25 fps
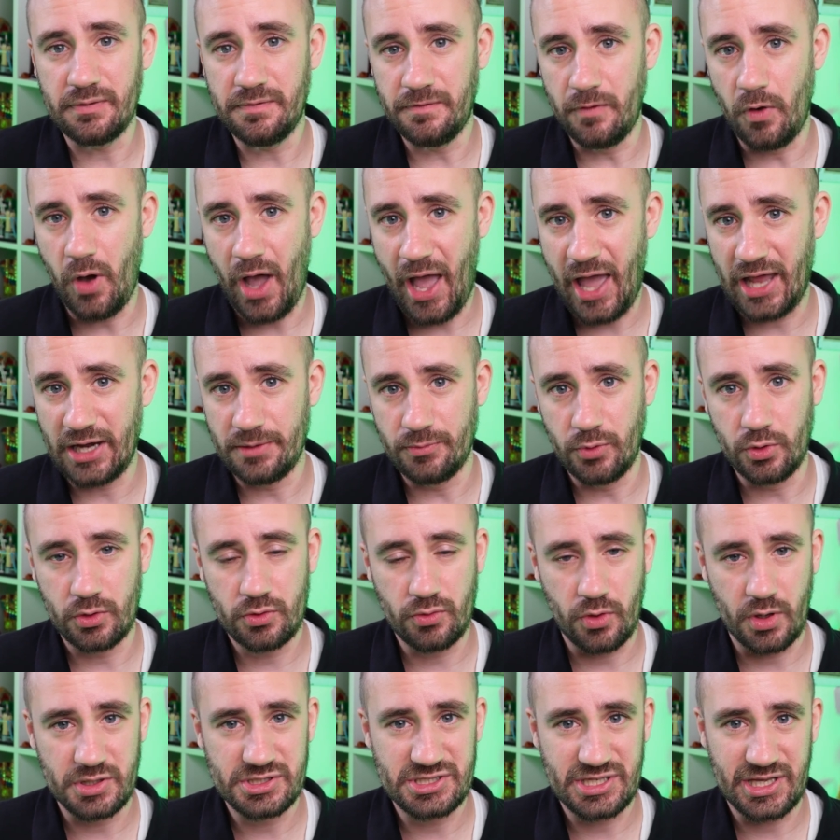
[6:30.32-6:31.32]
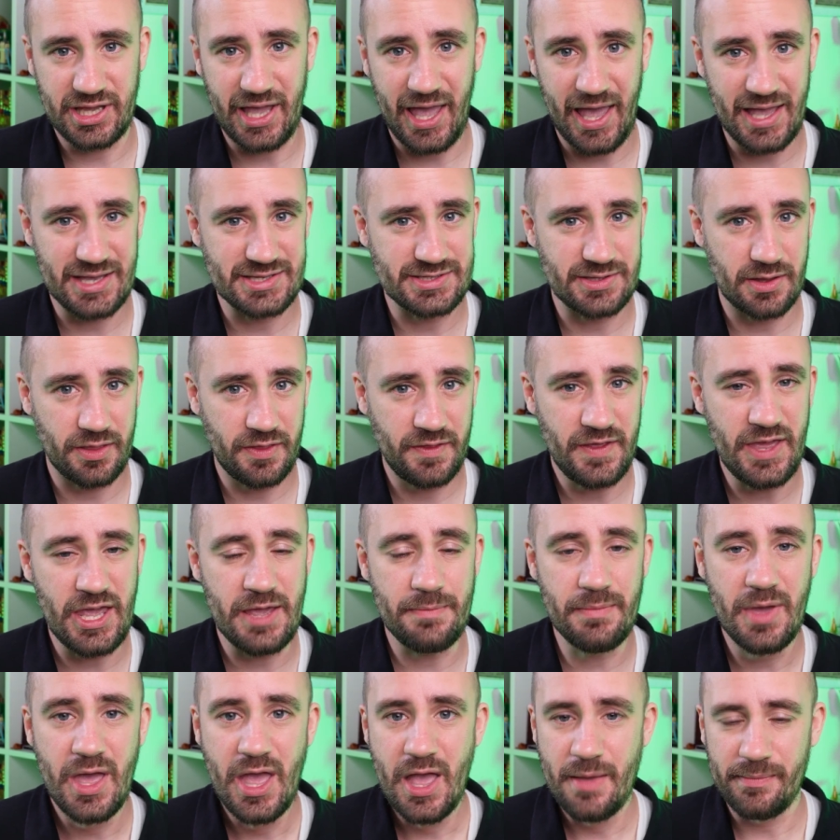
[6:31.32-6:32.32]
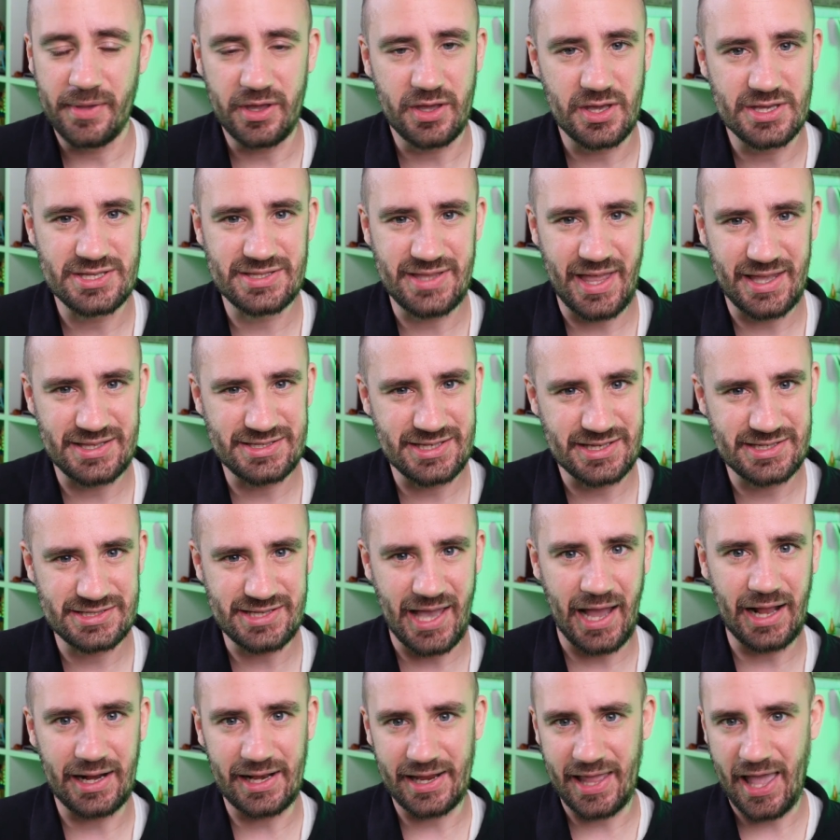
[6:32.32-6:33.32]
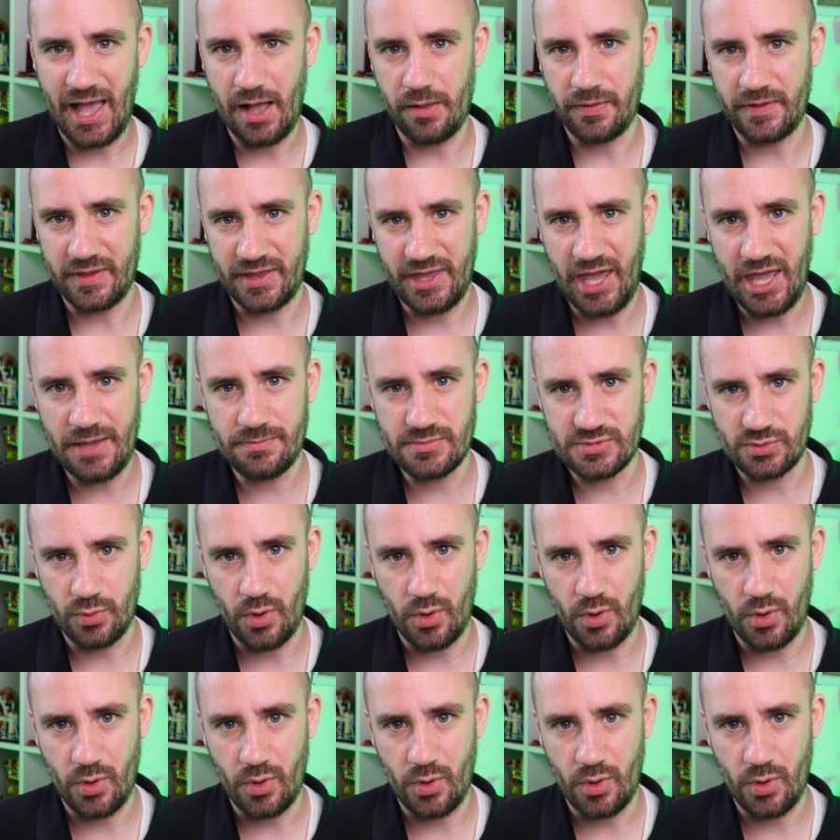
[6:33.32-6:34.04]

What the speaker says: for Animal Crossing as a theme, because that's exactly how the games